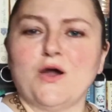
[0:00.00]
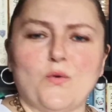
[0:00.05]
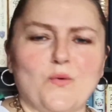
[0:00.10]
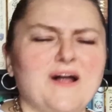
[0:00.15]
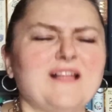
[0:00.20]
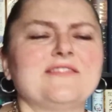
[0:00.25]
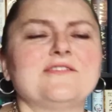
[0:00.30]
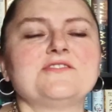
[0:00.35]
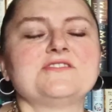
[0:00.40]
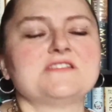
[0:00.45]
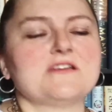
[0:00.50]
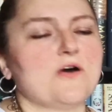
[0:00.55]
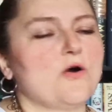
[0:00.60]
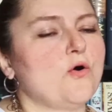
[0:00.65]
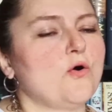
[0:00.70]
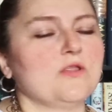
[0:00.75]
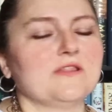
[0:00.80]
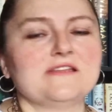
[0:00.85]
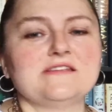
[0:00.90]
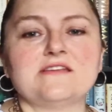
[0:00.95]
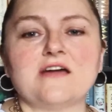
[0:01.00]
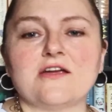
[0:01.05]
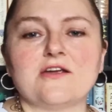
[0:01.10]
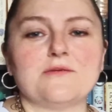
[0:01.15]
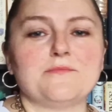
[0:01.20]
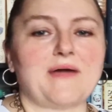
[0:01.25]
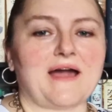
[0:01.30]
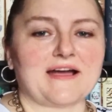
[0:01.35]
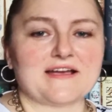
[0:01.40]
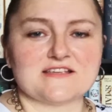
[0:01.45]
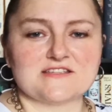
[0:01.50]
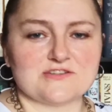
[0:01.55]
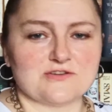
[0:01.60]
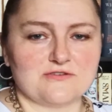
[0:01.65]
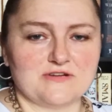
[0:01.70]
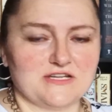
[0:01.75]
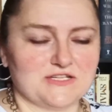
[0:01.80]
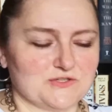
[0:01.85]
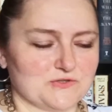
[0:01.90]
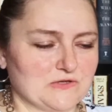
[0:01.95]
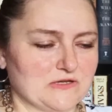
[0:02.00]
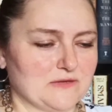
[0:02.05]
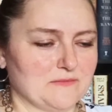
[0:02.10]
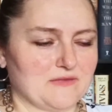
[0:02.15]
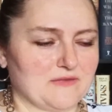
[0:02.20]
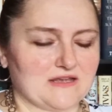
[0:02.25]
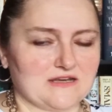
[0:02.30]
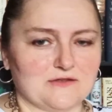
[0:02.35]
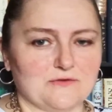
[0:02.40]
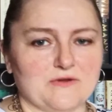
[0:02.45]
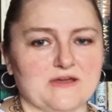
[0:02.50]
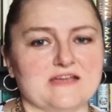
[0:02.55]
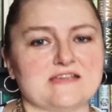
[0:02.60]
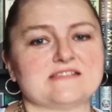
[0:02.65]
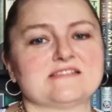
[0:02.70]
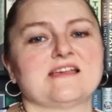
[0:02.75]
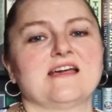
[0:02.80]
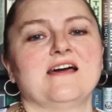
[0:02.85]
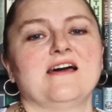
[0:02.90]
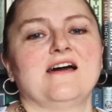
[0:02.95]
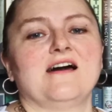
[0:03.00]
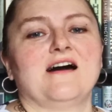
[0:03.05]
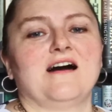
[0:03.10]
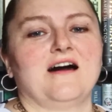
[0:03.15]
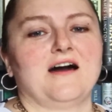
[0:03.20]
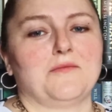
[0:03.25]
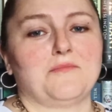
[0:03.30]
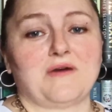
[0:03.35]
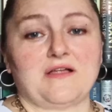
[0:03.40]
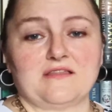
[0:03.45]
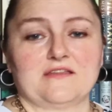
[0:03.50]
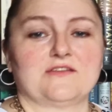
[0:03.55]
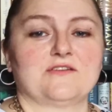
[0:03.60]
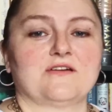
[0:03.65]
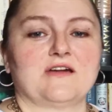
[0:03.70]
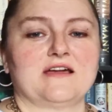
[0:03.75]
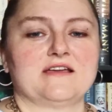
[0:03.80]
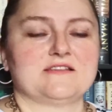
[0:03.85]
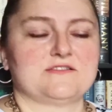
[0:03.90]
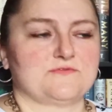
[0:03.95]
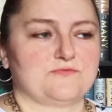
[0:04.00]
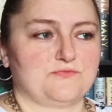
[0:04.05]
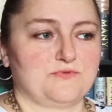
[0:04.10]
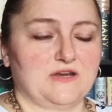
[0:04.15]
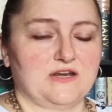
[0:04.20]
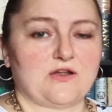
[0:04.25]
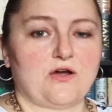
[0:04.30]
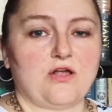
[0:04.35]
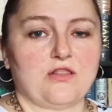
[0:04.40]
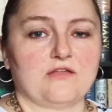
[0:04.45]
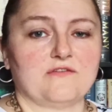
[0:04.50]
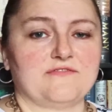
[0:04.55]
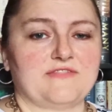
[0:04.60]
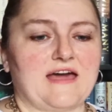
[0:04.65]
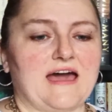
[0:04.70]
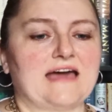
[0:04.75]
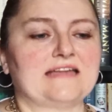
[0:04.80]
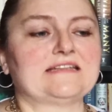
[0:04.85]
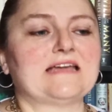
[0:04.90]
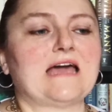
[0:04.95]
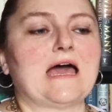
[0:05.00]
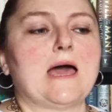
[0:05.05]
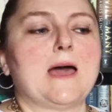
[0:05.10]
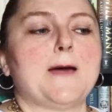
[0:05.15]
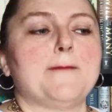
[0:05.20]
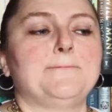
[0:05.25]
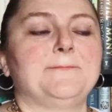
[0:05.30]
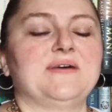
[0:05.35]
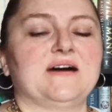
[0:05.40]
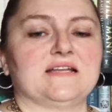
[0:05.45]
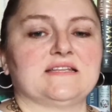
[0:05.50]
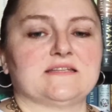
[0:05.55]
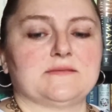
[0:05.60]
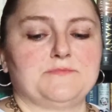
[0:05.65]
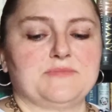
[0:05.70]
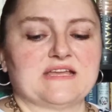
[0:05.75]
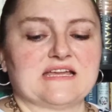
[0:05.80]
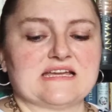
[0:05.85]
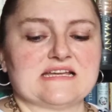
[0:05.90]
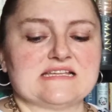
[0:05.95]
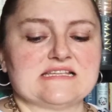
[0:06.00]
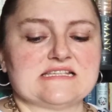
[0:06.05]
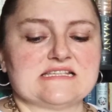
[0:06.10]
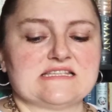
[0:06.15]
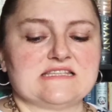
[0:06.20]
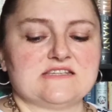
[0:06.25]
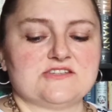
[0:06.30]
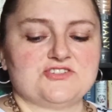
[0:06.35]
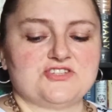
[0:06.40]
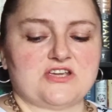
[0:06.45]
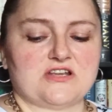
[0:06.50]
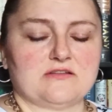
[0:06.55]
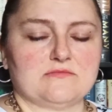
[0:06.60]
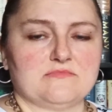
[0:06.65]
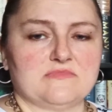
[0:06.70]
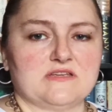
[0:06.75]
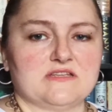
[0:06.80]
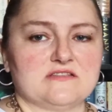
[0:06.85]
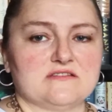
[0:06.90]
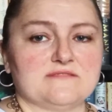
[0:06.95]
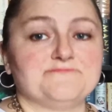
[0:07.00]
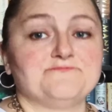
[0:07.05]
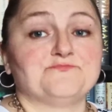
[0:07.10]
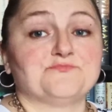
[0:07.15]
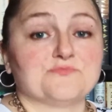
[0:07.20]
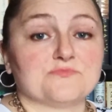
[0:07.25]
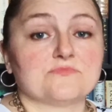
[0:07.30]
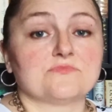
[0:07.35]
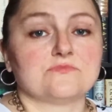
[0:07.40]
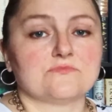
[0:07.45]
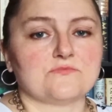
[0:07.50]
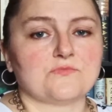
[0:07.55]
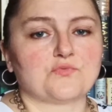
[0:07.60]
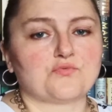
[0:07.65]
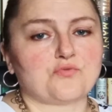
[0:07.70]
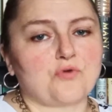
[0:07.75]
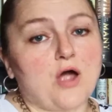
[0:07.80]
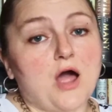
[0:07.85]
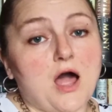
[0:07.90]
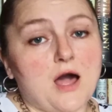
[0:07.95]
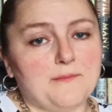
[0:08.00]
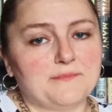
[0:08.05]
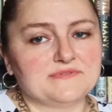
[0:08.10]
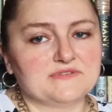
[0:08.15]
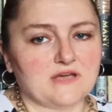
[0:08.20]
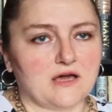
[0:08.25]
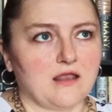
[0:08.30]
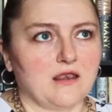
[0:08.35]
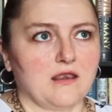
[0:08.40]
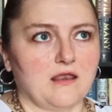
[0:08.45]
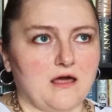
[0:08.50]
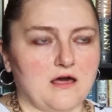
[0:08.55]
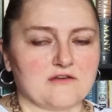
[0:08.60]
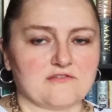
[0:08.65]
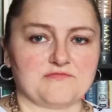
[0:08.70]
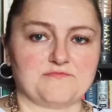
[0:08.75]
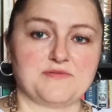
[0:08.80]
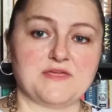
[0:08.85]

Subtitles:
well, there's a whole entire backstory to him, anyways. I'll let you guys read all of that. But because this gentleman robbed a lot of